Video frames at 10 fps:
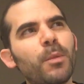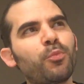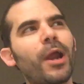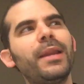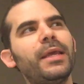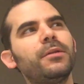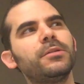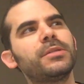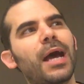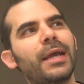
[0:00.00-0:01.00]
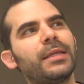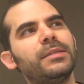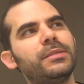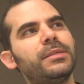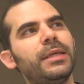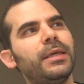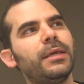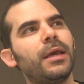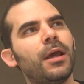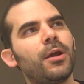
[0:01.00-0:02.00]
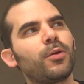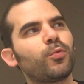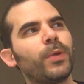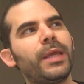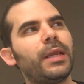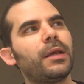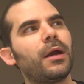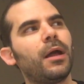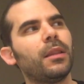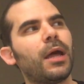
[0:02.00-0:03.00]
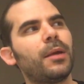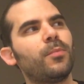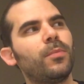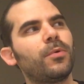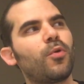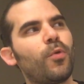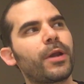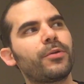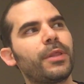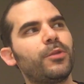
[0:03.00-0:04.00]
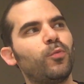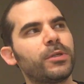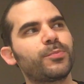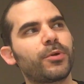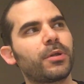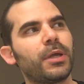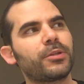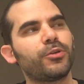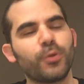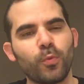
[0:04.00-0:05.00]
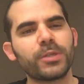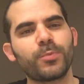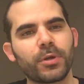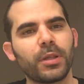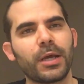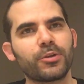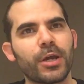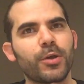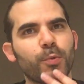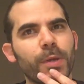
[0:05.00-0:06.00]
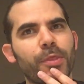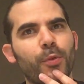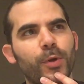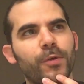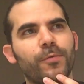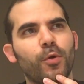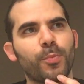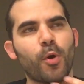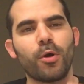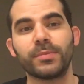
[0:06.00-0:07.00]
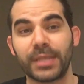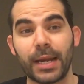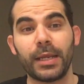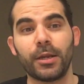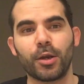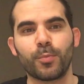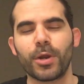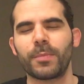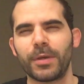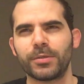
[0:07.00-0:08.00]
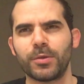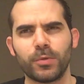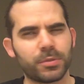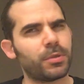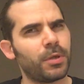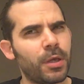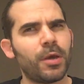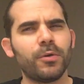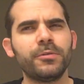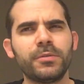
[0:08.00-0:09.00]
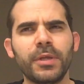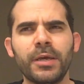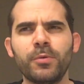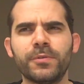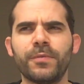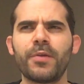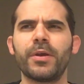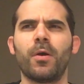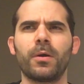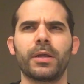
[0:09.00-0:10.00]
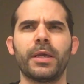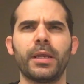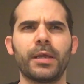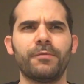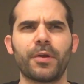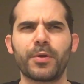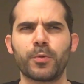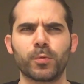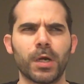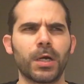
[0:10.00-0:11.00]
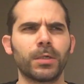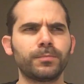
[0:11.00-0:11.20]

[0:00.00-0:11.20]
Bright Needles, I can see reading a lot quicker than the Whisper Collector. The Whisper Collector, I could read 3 or 4 poems and I needed a break because it was very hard-hitting and very raw.